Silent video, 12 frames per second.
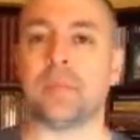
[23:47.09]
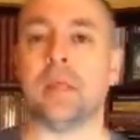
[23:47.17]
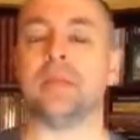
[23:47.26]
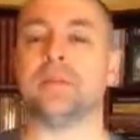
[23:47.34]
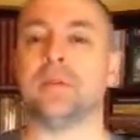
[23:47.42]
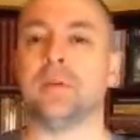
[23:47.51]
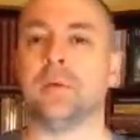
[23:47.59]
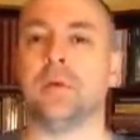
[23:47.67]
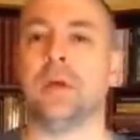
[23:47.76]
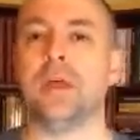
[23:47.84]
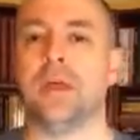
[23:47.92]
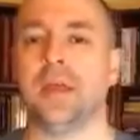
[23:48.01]
And so,
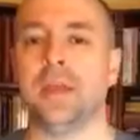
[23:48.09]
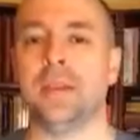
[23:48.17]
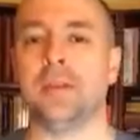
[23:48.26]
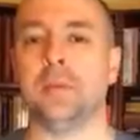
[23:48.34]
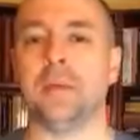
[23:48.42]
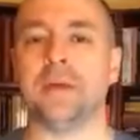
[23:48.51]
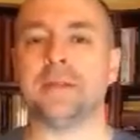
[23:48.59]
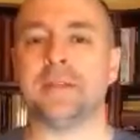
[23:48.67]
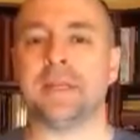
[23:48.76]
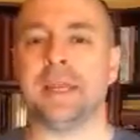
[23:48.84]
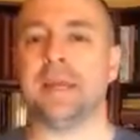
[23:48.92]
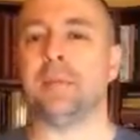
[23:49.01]
and the best
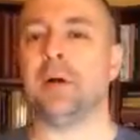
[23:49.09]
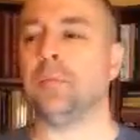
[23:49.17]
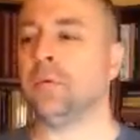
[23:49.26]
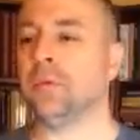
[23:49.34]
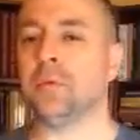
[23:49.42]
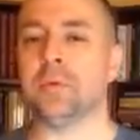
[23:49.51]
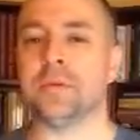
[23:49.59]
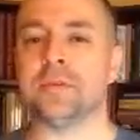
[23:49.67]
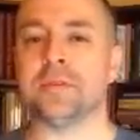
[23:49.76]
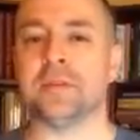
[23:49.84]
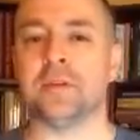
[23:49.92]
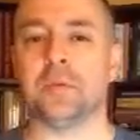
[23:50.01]
they came up with
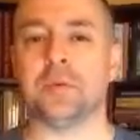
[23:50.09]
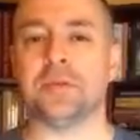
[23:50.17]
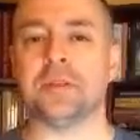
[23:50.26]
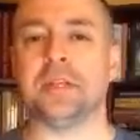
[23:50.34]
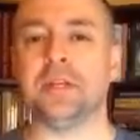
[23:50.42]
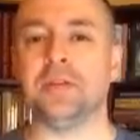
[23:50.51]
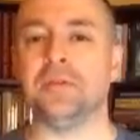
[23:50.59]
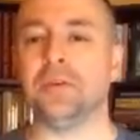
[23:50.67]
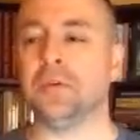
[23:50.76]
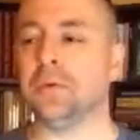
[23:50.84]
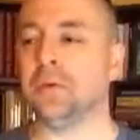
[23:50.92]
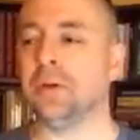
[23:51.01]
was an
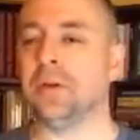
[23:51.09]
interview